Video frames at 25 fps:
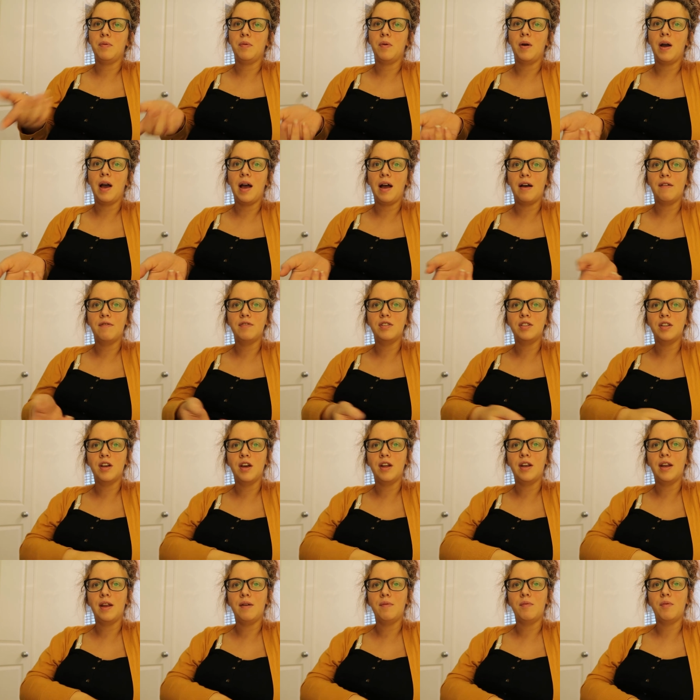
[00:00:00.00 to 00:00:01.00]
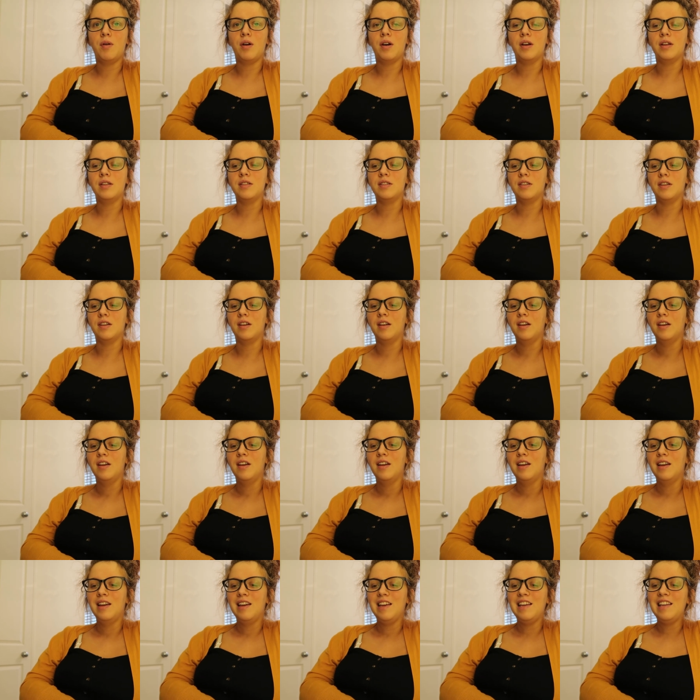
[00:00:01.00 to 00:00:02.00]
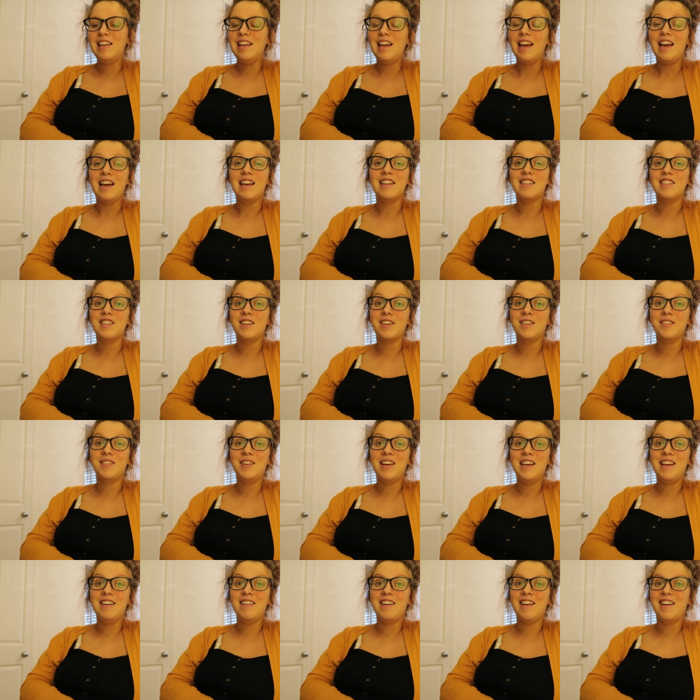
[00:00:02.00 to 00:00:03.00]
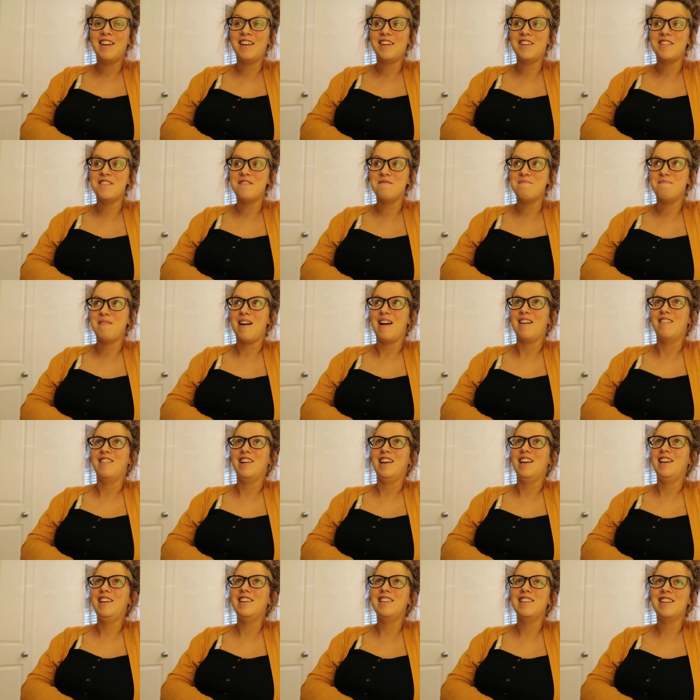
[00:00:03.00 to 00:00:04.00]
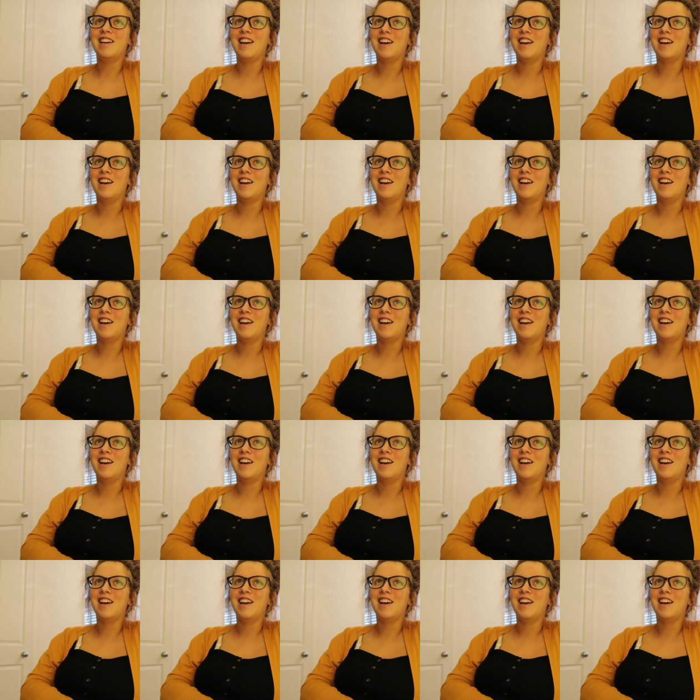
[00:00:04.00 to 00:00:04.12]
will have surname wise and yeah, so we went uh, and got married.